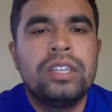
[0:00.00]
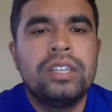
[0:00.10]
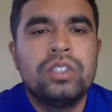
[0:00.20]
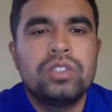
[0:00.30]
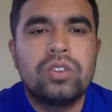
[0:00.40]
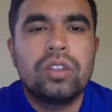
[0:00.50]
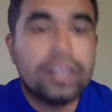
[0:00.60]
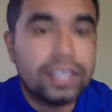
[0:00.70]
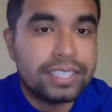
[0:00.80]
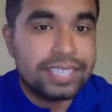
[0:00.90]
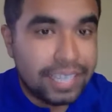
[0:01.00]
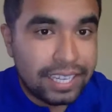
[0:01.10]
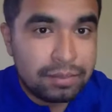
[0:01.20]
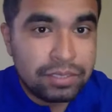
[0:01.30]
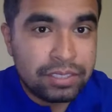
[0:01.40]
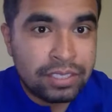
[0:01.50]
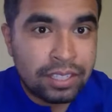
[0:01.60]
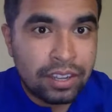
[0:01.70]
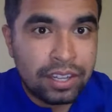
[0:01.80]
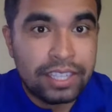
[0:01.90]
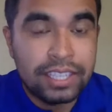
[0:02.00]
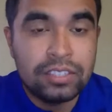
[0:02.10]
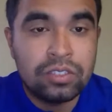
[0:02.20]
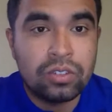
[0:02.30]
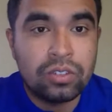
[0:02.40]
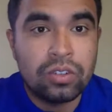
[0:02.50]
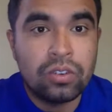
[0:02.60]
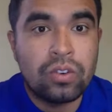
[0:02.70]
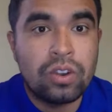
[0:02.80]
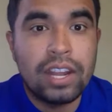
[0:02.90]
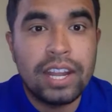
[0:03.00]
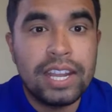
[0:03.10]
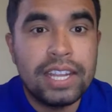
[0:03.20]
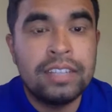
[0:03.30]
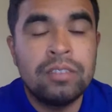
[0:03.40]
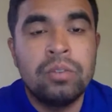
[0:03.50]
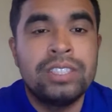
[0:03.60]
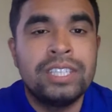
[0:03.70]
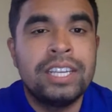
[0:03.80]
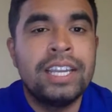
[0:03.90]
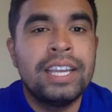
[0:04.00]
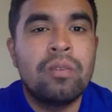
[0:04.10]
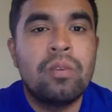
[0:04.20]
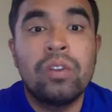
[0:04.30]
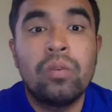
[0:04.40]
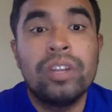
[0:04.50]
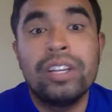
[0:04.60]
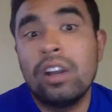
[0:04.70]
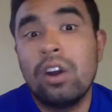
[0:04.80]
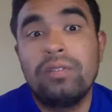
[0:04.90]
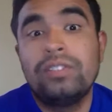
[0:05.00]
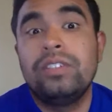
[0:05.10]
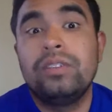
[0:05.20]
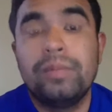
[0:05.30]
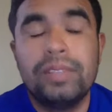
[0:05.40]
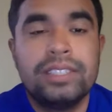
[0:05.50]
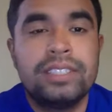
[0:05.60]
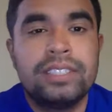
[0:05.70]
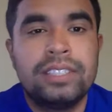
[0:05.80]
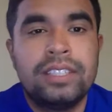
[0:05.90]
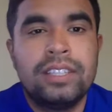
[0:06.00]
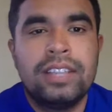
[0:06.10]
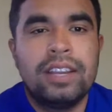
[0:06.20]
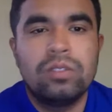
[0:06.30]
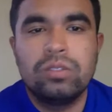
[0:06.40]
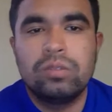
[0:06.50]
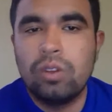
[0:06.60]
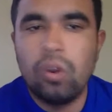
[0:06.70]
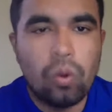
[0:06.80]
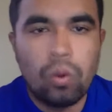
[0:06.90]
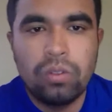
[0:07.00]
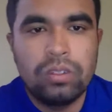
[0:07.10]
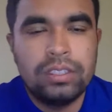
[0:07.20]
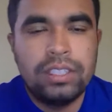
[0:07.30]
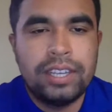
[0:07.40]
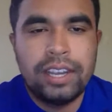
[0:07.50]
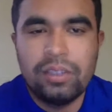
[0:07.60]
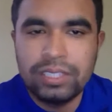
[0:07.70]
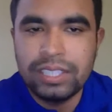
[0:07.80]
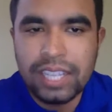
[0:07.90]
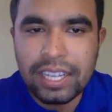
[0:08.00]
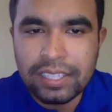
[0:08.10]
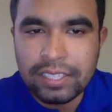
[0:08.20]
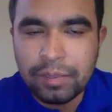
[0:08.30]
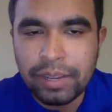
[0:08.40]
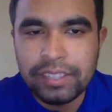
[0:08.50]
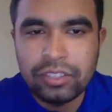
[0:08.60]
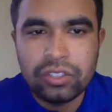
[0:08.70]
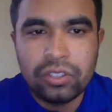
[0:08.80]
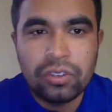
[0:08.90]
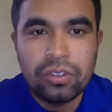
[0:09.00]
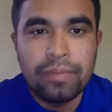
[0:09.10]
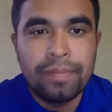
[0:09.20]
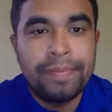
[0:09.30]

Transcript: So a lot of the times, a lot of kids or I would say, I want to win a golf tournament. That was a goal. Now, is that under my control?